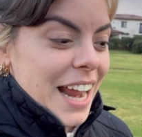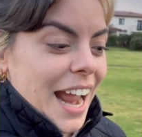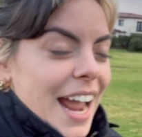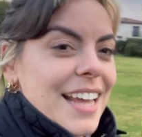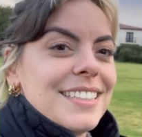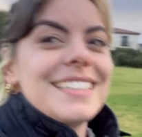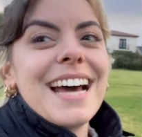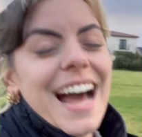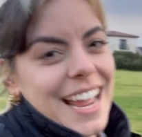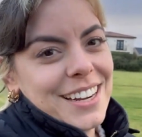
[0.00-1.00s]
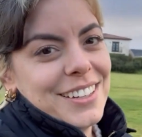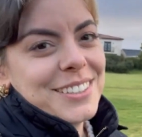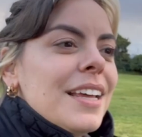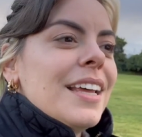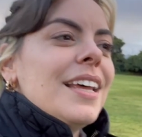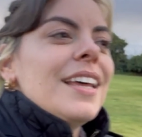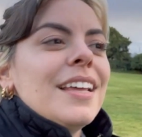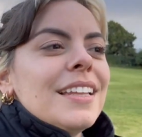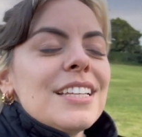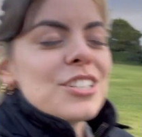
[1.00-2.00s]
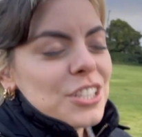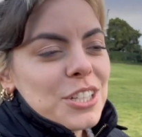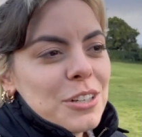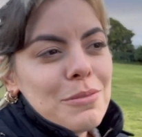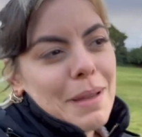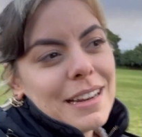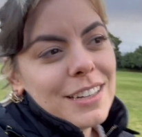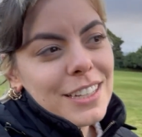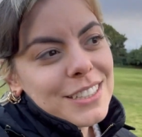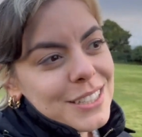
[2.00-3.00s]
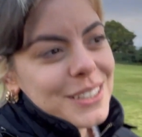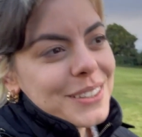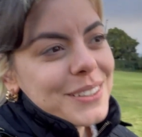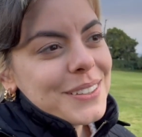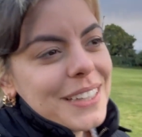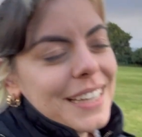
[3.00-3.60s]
and tired. This is just your reminder to